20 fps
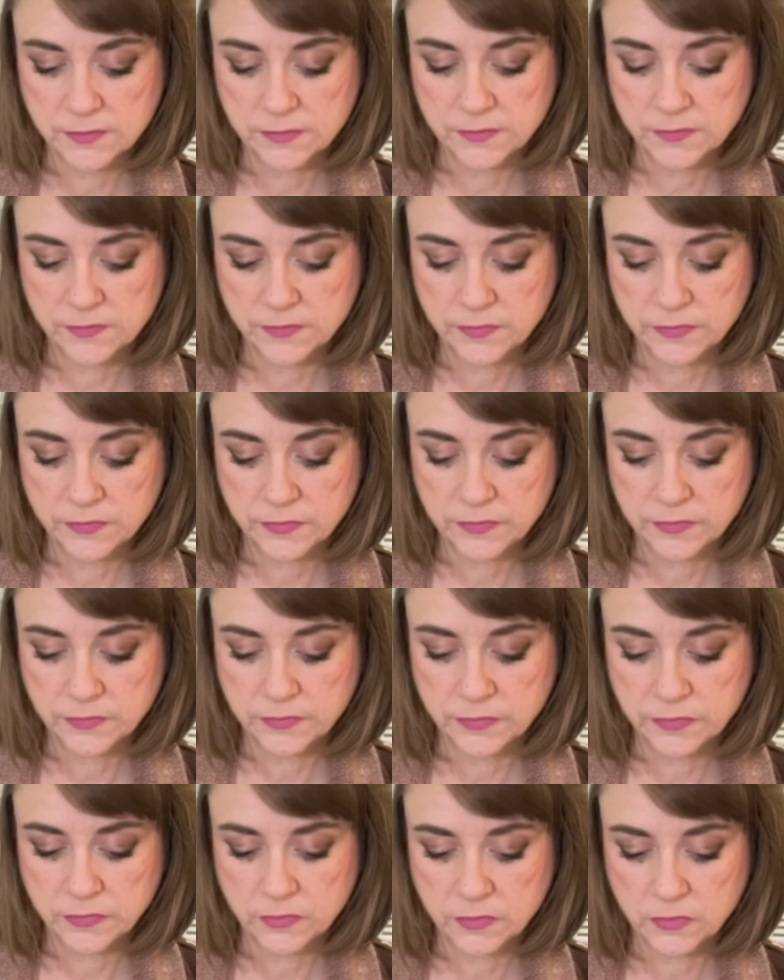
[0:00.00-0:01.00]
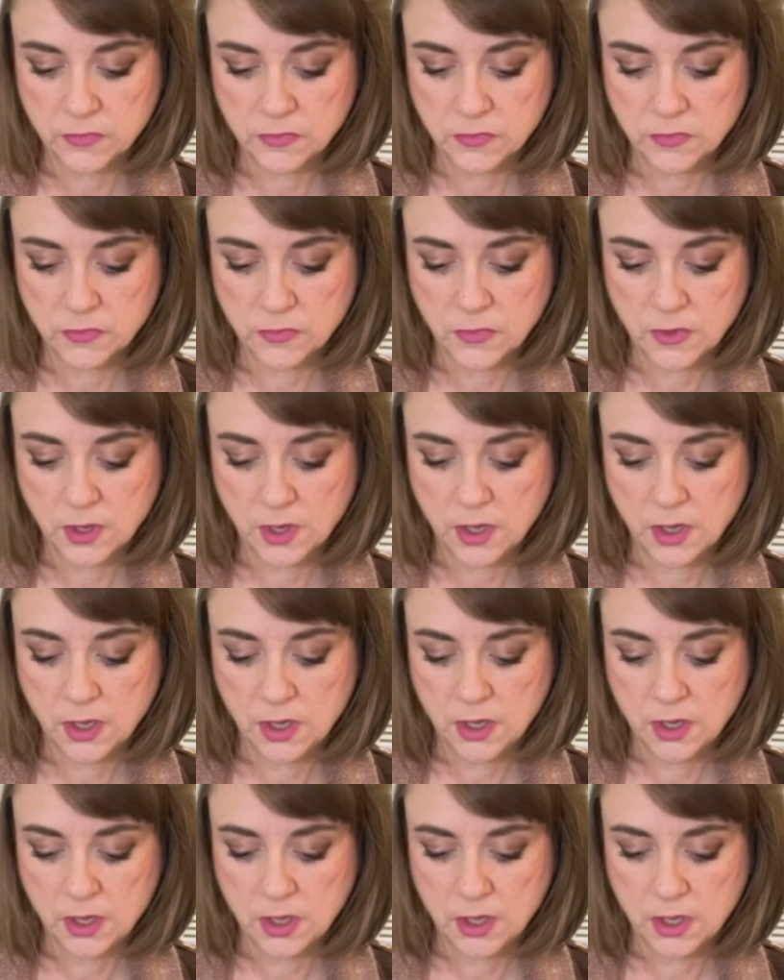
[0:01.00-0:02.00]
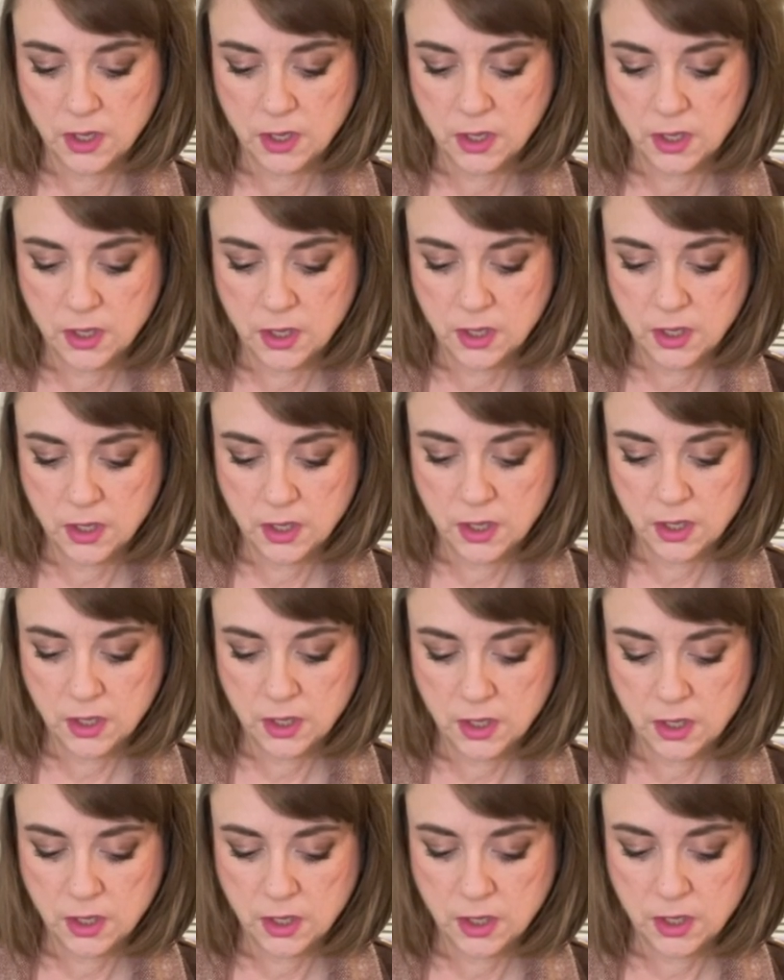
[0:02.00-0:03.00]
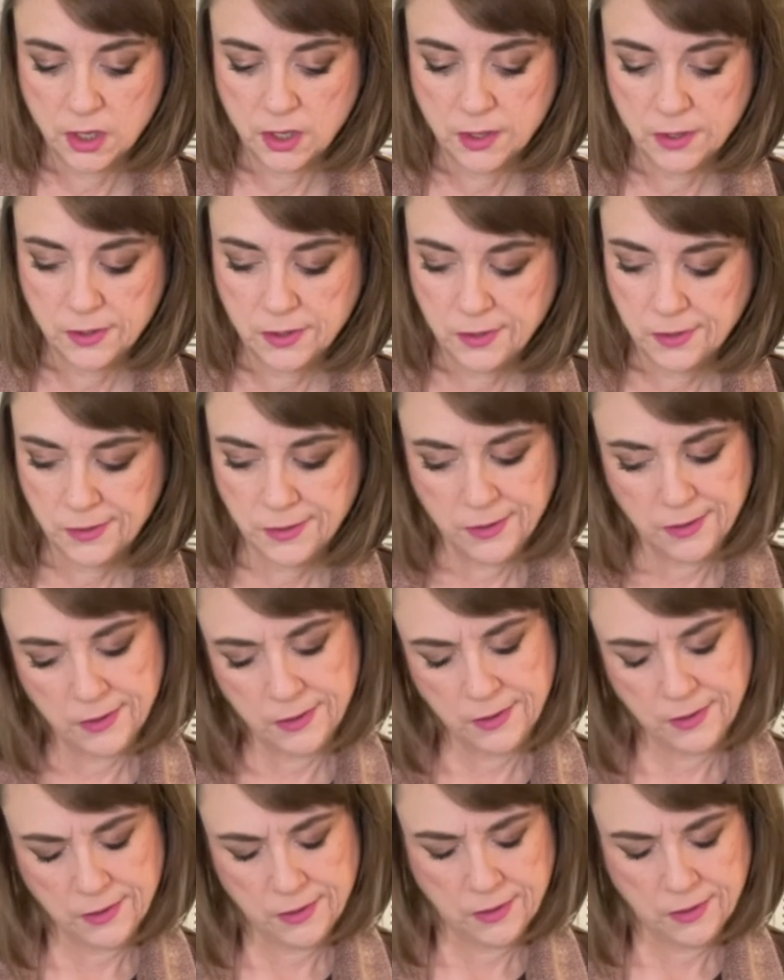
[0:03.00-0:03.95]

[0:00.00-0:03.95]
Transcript: Nothing is said.